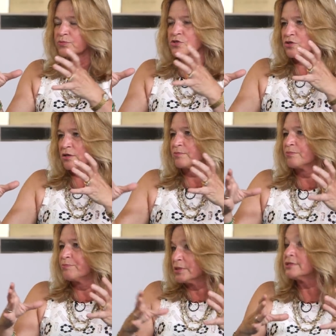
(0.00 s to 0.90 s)
start
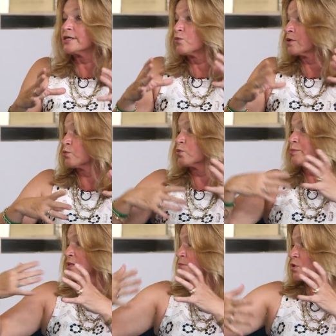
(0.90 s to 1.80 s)
building what will
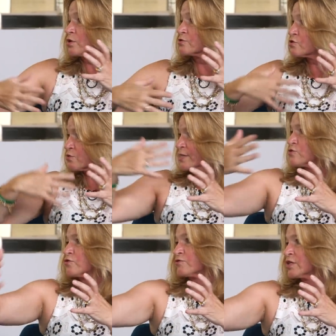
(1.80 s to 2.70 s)
be the Mars
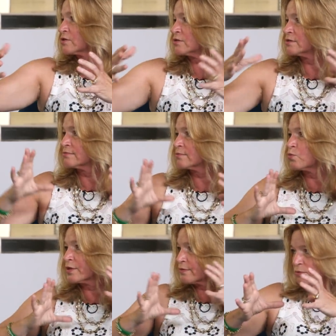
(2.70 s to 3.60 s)
transfer vehicle,
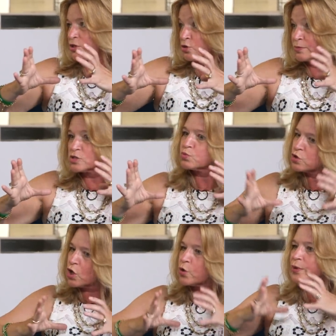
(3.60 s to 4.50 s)
what humans
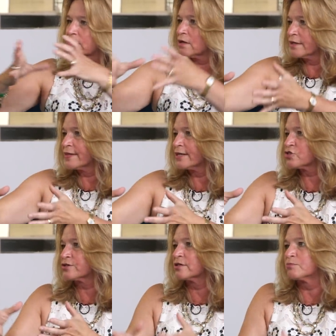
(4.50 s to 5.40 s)
will go in on that
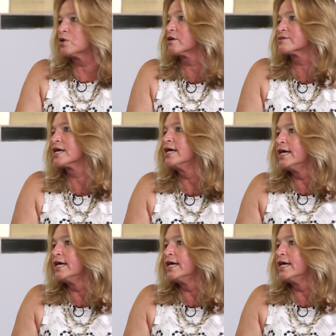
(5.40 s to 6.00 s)
journey to Mars.